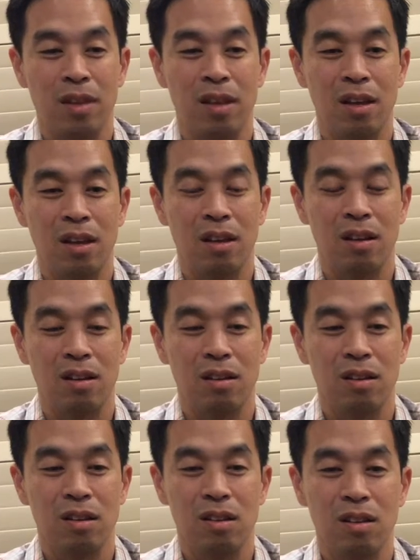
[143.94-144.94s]
the
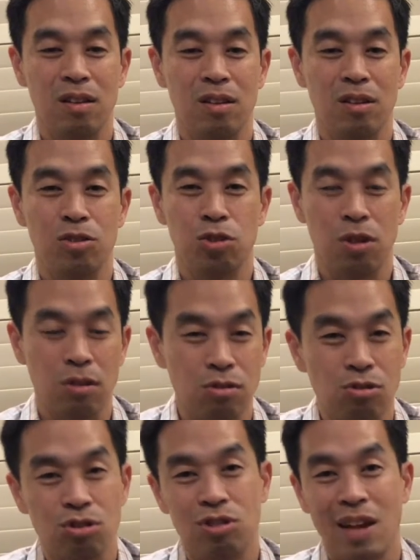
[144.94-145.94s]

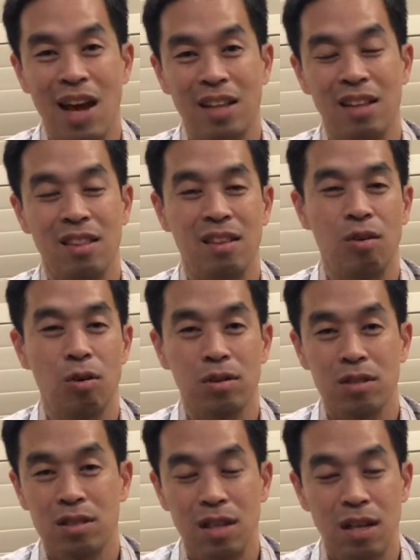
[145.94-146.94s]
church and in the
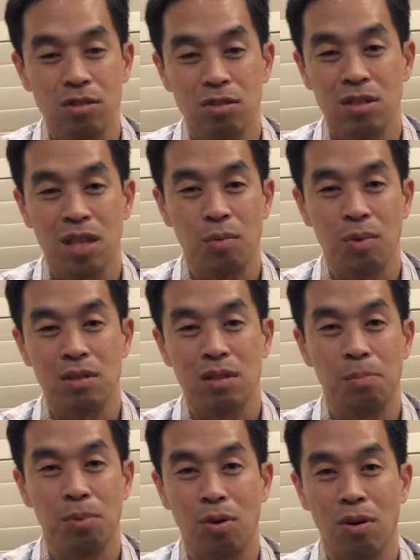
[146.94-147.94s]
organizations that we
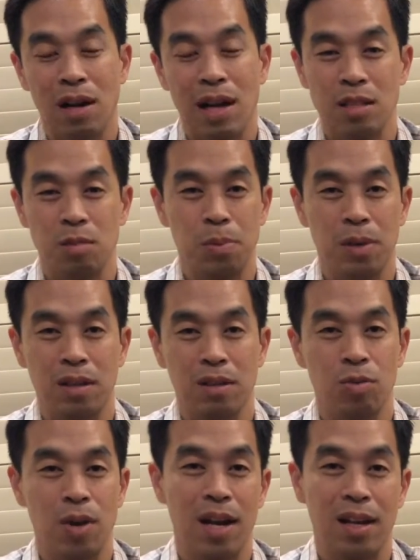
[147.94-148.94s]
support has been
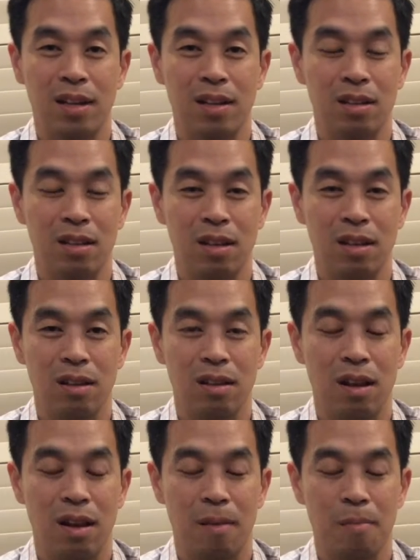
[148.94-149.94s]
great
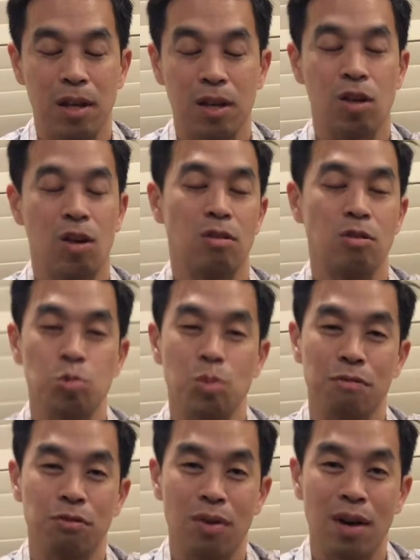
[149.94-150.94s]

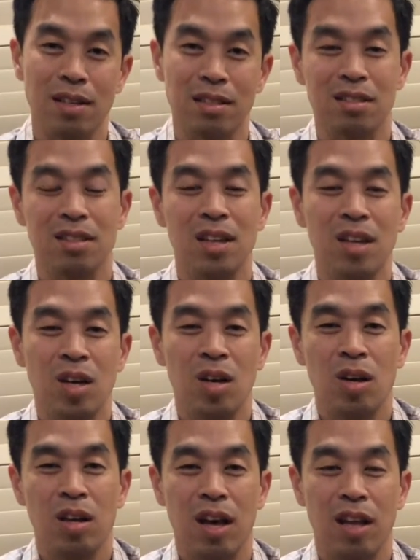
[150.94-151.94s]
encouragement for us.
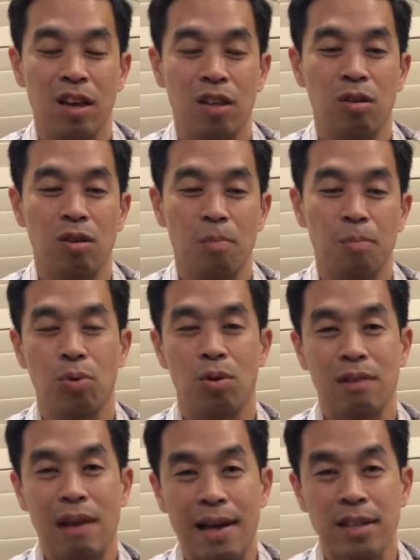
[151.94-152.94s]
Another
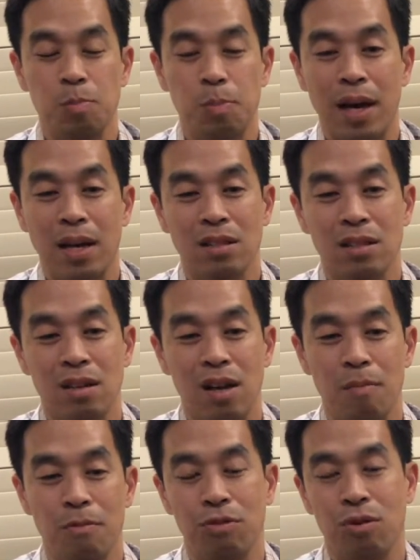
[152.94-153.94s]
important aspect
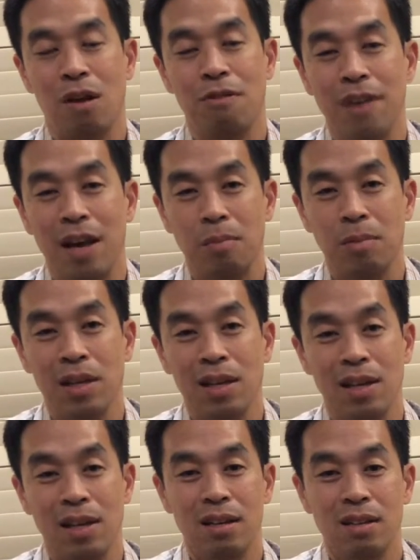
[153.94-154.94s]
for our
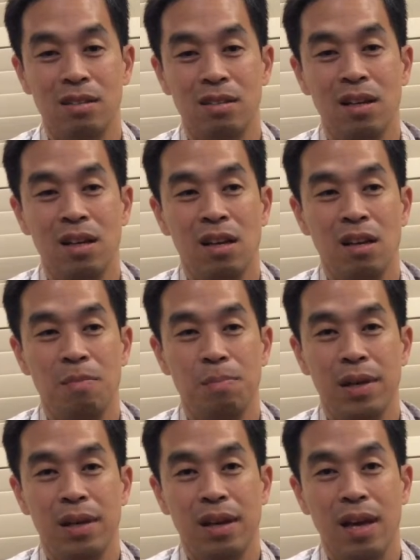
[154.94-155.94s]
family is
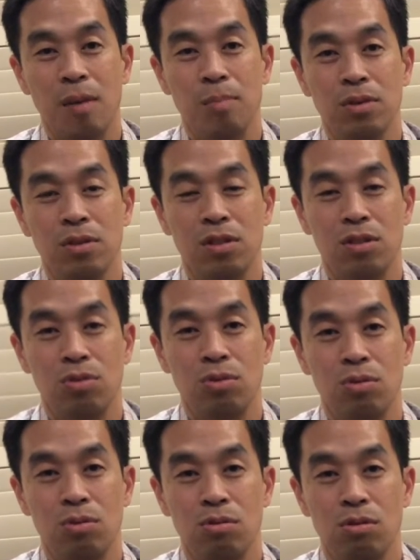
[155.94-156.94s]
being able
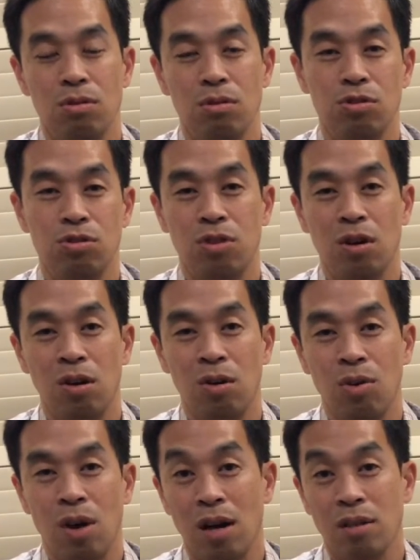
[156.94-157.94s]
to
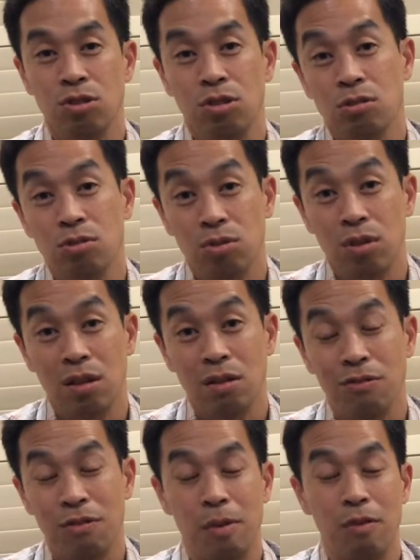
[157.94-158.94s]
show our children
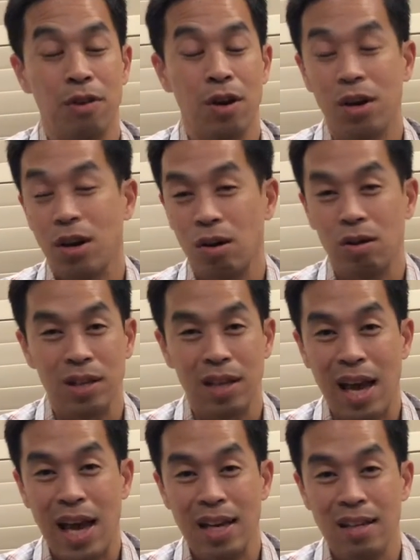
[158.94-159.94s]
from a very
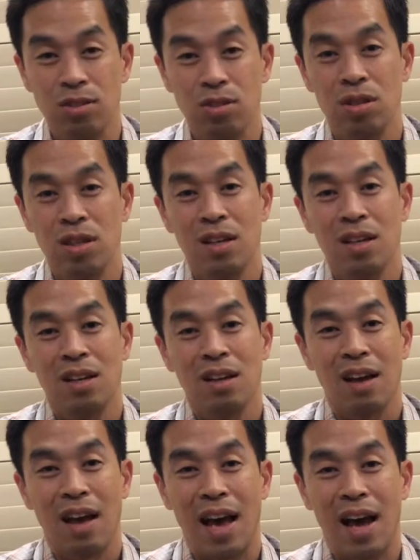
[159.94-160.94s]
early age
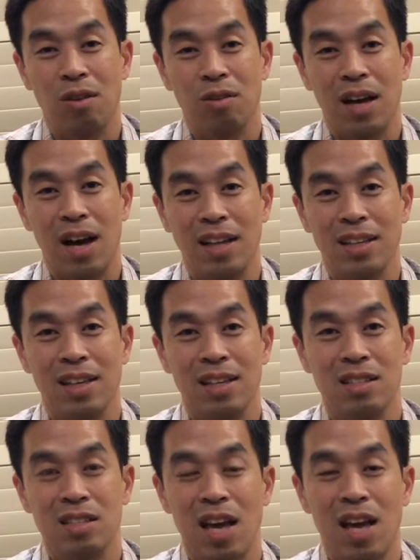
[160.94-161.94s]
how God
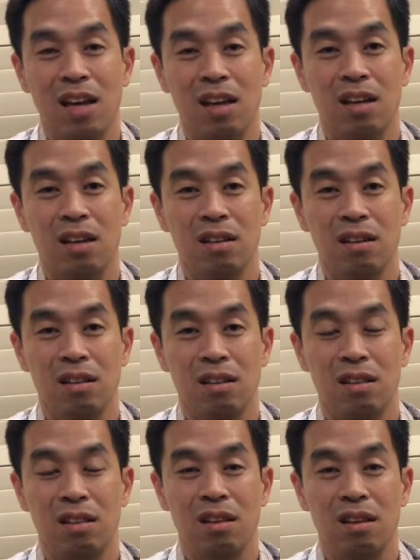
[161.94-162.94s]
can take
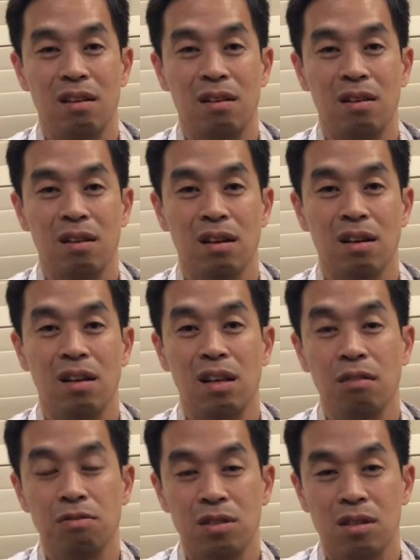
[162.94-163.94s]
the
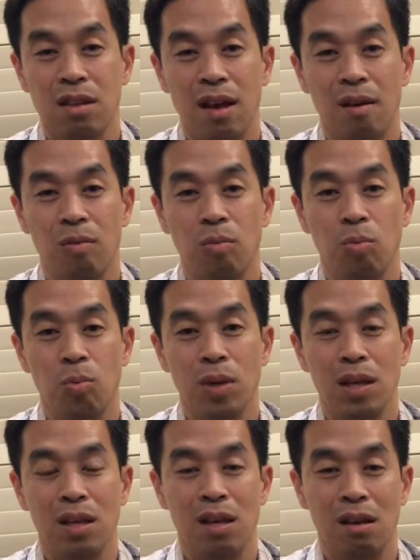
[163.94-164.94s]
gifts that
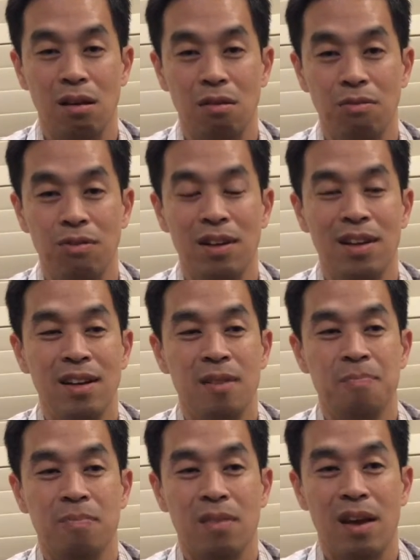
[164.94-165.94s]
we give
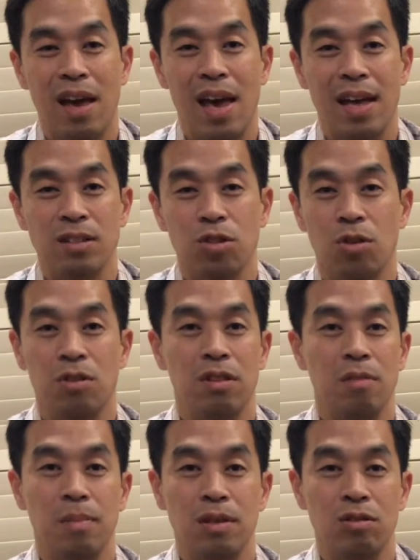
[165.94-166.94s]
and turn
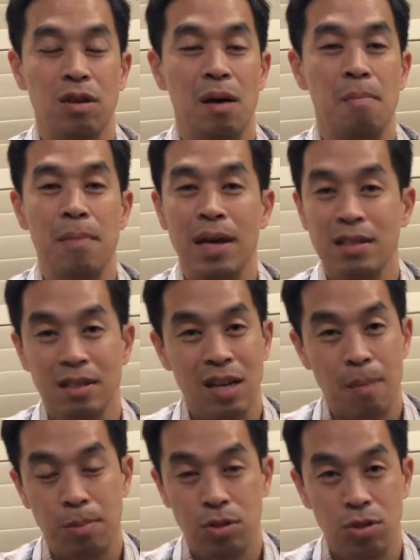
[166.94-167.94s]
them into amazing
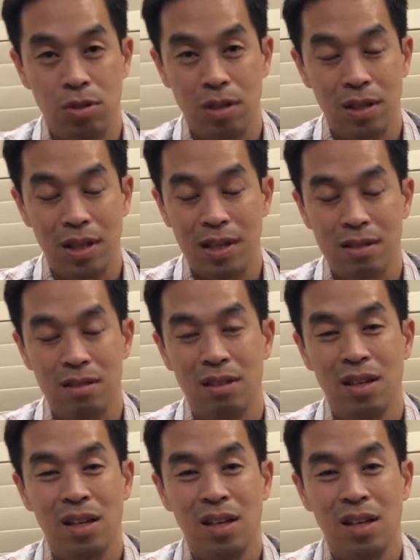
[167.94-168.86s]
opportunities.